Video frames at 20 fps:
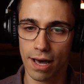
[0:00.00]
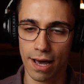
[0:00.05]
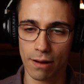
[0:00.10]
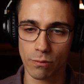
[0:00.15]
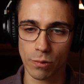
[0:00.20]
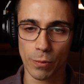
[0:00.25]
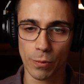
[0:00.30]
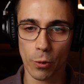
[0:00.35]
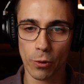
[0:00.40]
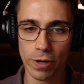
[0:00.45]

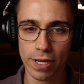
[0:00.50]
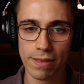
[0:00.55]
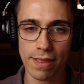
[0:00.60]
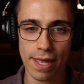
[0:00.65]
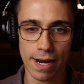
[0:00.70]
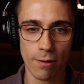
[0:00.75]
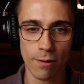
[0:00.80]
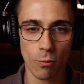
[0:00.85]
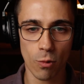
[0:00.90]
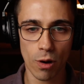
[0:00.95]
reporting that
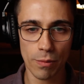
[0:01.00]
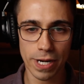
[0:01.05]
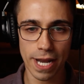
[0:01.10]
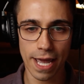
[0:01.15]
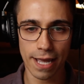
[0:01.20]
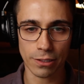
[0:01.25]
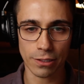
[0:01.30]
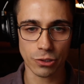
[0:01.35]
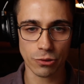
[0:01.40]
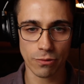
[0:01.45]
a woman
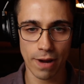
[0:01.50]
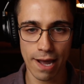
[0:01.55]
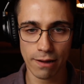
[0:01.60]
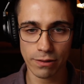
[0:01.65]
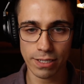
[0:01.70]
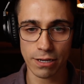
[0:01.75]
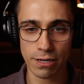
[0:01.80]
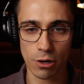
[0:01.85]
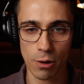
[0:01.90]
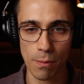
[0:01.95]
had drowned
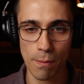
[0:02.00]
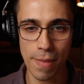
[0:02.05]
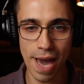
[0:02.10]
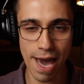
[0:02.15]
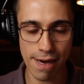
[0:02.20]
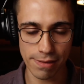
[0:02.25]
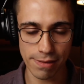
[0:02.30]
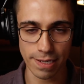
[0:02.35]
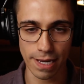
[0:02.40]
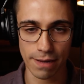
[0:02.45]
in her
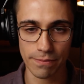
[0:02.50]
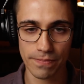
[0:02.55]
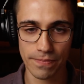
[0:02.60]
bathtub.